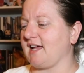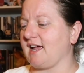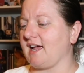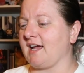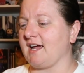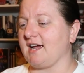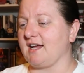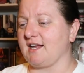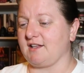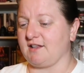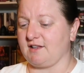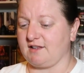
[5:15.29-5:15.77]

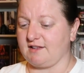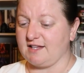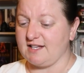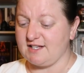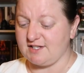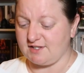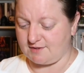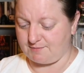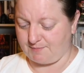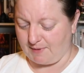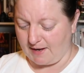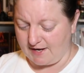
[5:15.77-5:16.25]
and
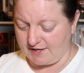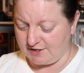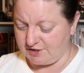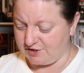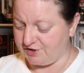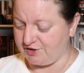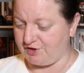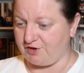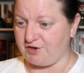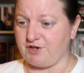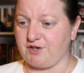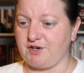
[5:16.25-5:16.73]
these
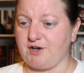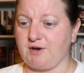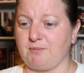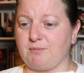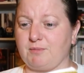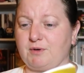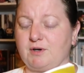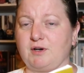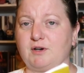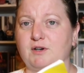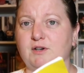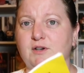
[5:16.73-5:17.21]
pages aren't
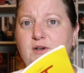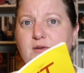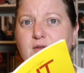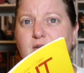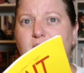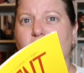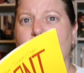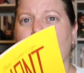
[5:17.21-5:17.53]
numbered.